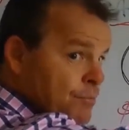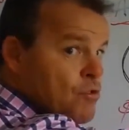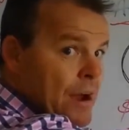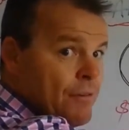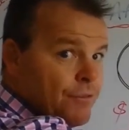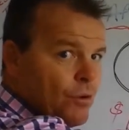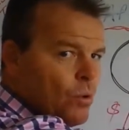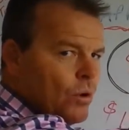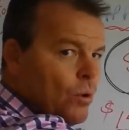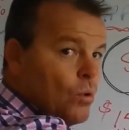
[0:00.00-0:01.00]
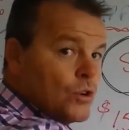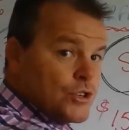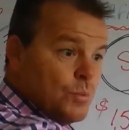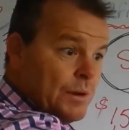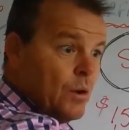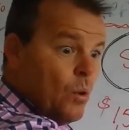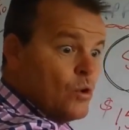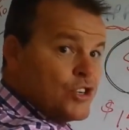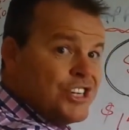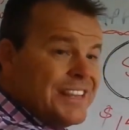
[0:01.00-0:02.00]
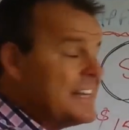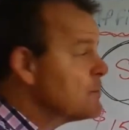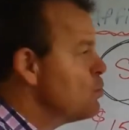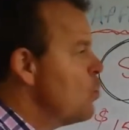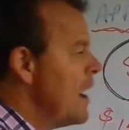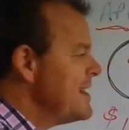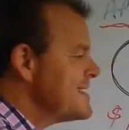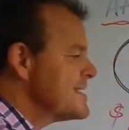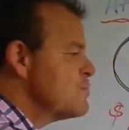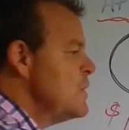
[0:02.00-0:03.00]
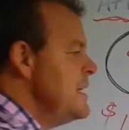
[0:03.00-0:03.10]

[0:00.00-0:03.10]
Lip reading: ground floor launch, and we're launching this once